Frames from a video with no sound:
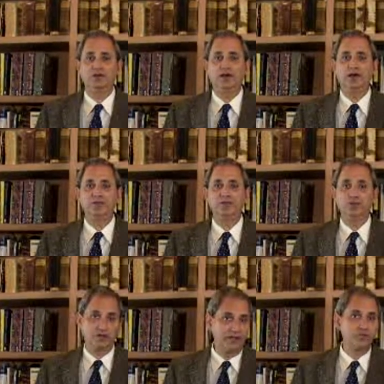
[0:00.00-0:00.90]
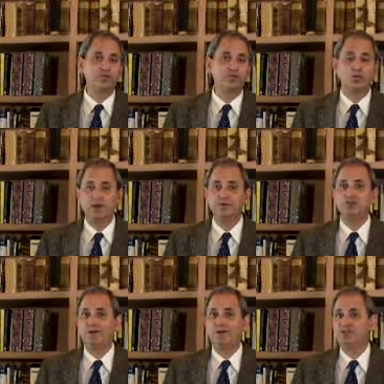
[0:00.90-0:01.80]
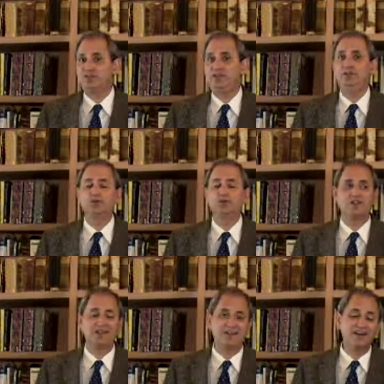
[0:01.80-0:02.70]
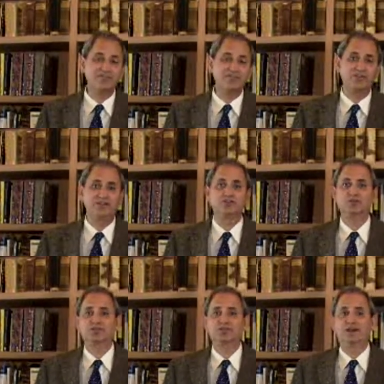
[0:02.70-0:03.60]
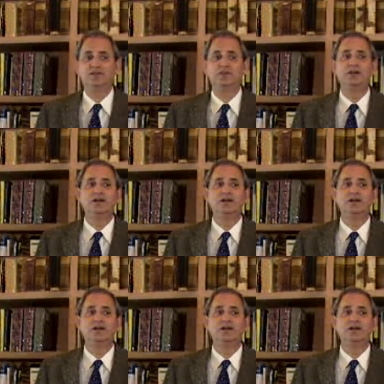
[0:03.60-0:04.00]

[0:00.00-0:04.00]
those kinds of requirements you hadn't seen, those kind of conflicts, those kind of